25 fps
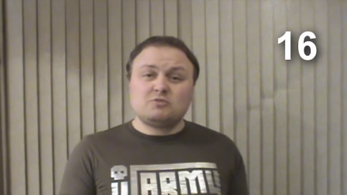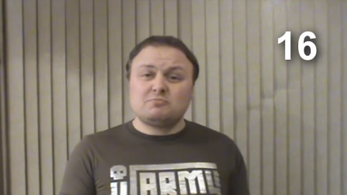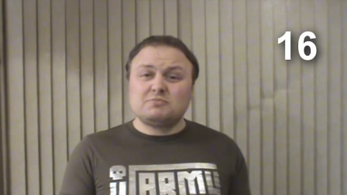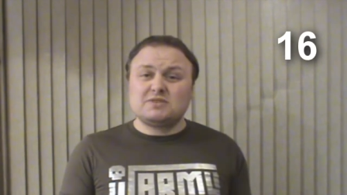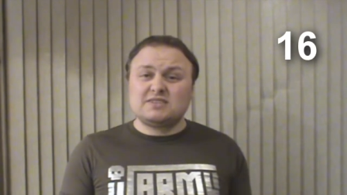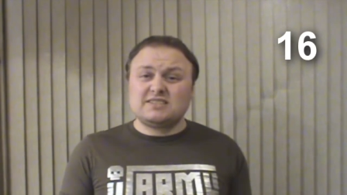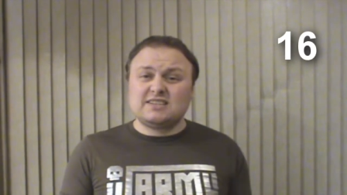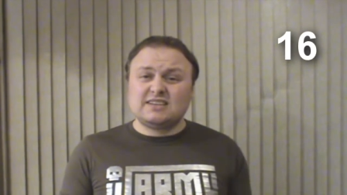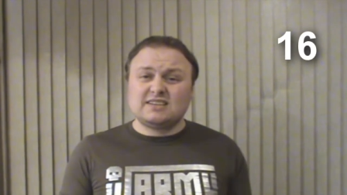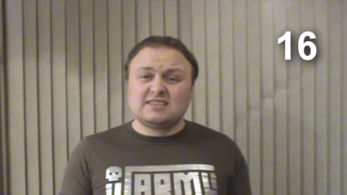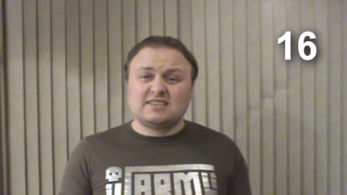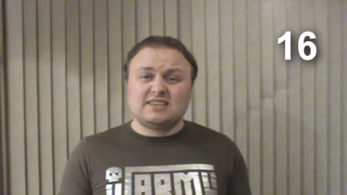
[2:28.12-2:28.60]
number
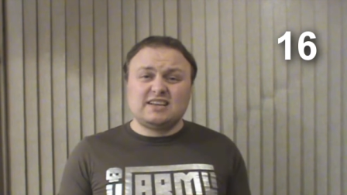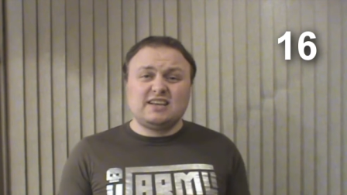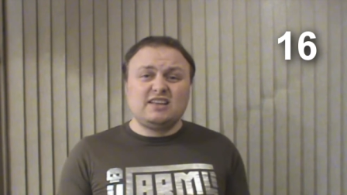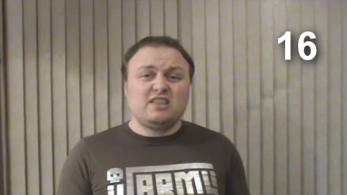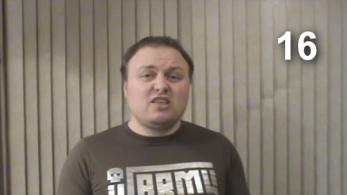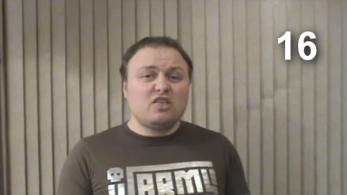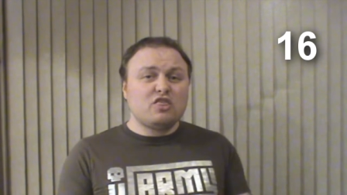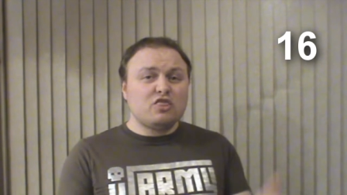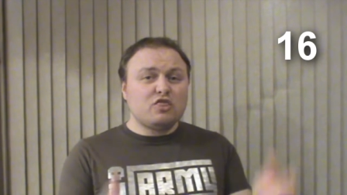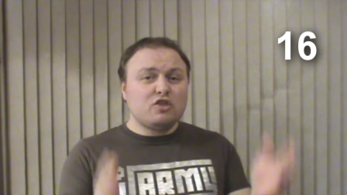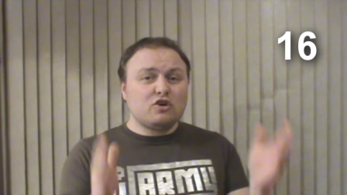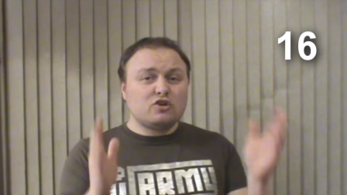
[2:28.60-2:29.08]

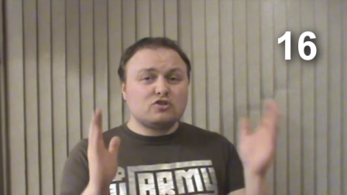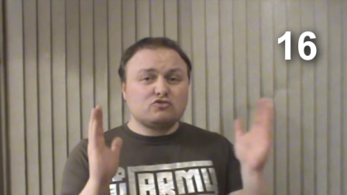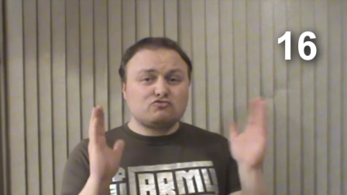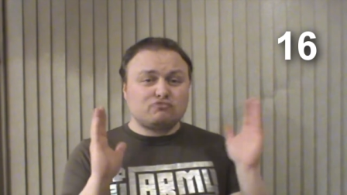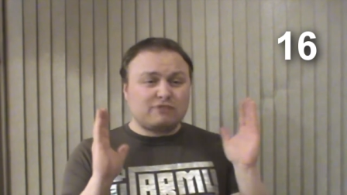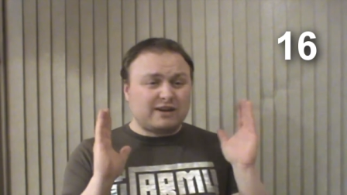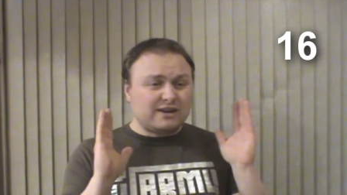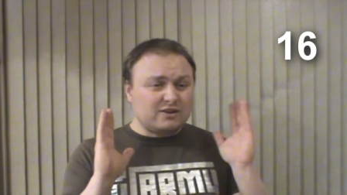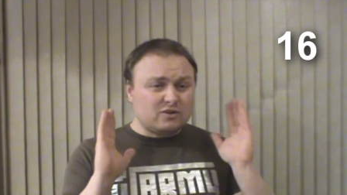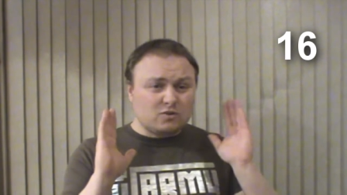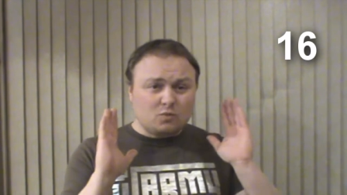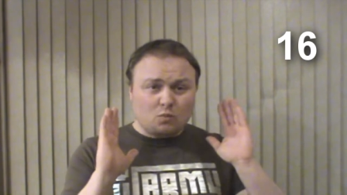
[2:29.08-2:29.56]
16, those
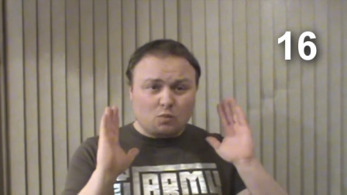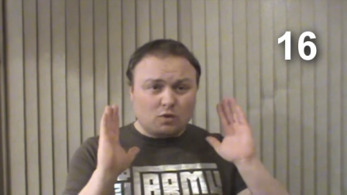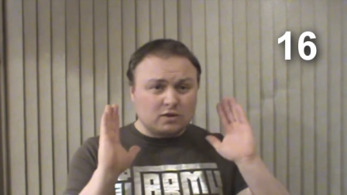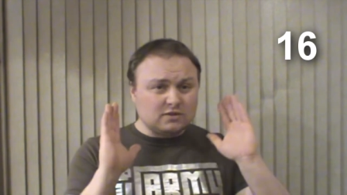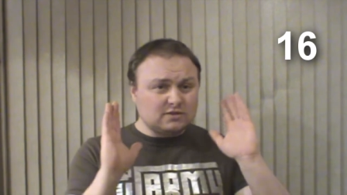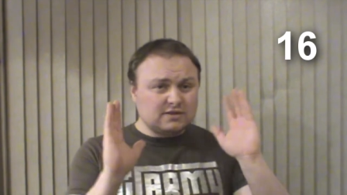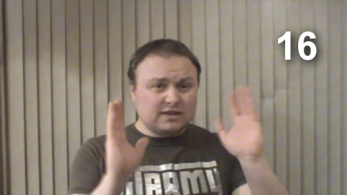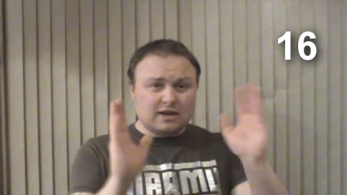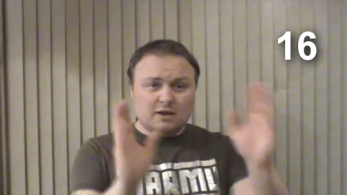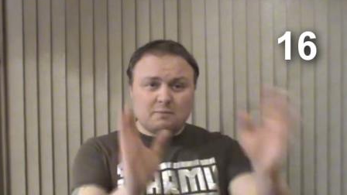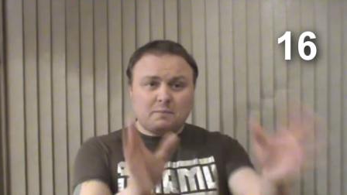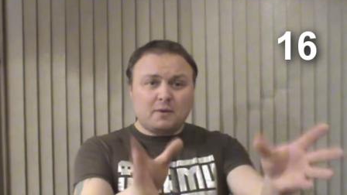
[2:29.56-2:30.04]
random
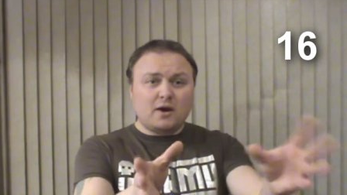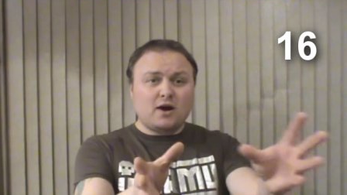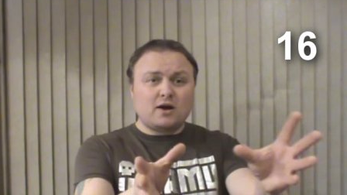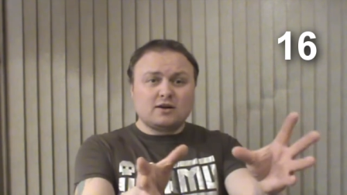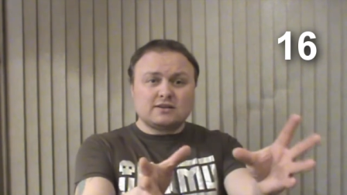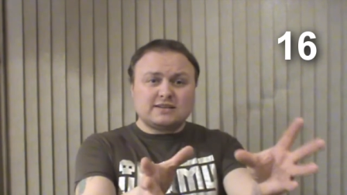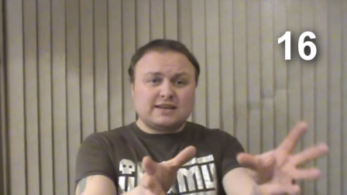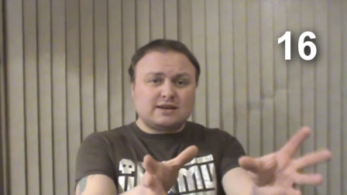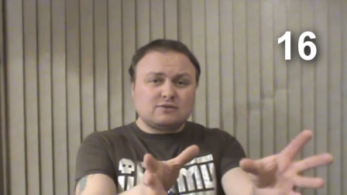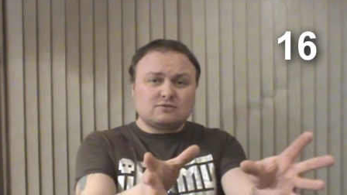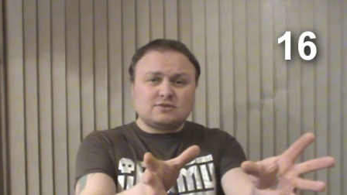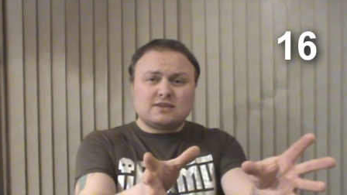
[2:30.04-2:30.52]
ones that are
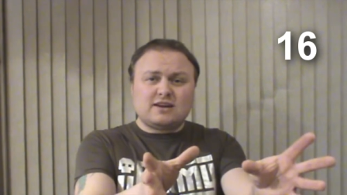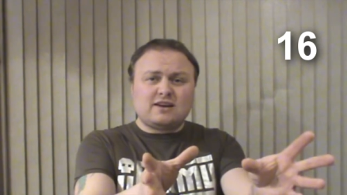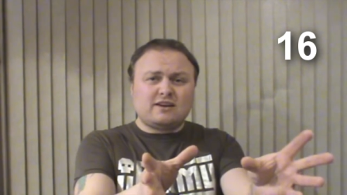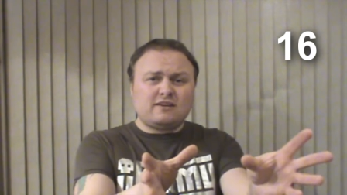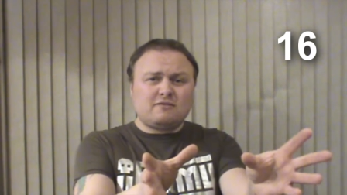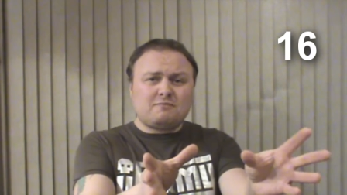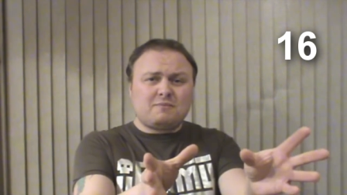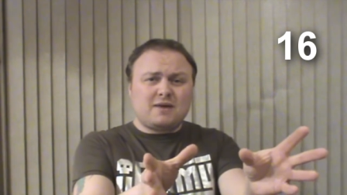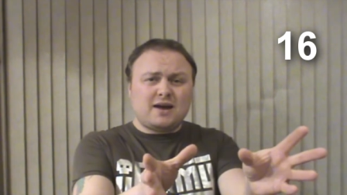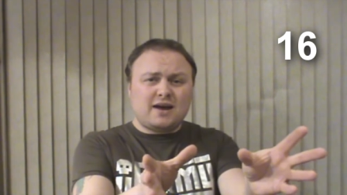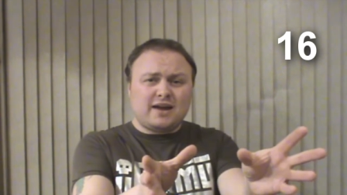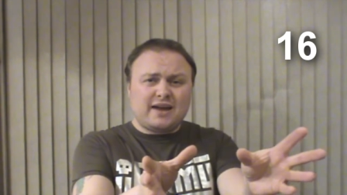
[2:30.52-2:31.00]
parked outside
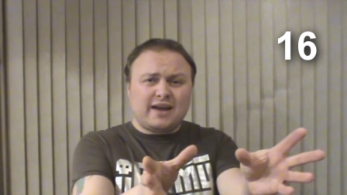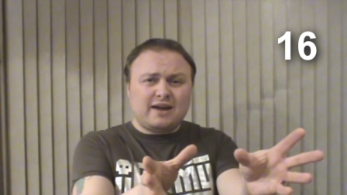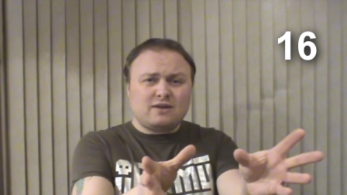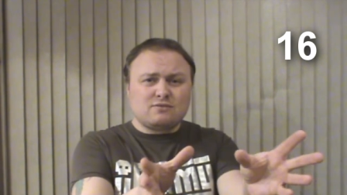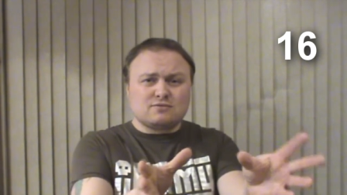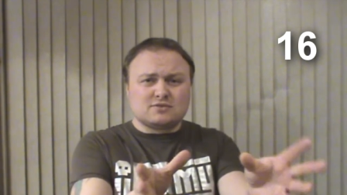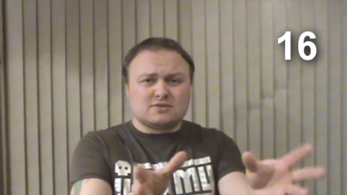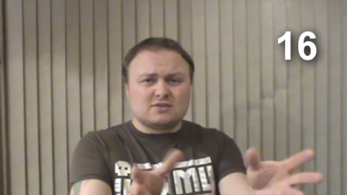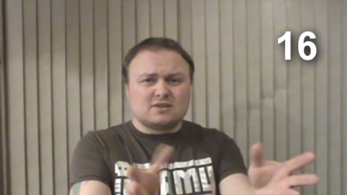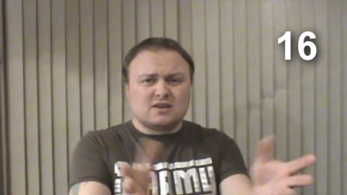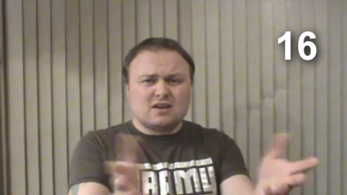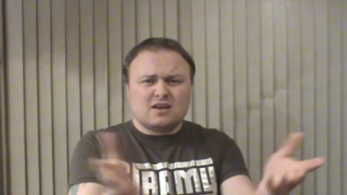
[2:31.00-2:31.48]
of my
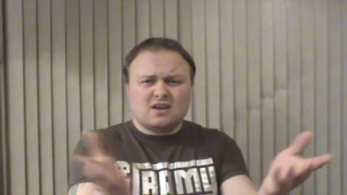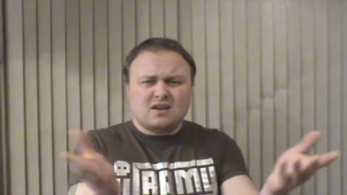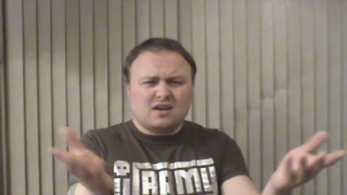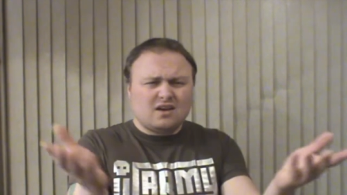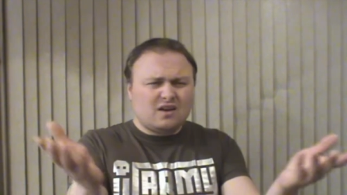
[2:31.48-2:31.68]
house.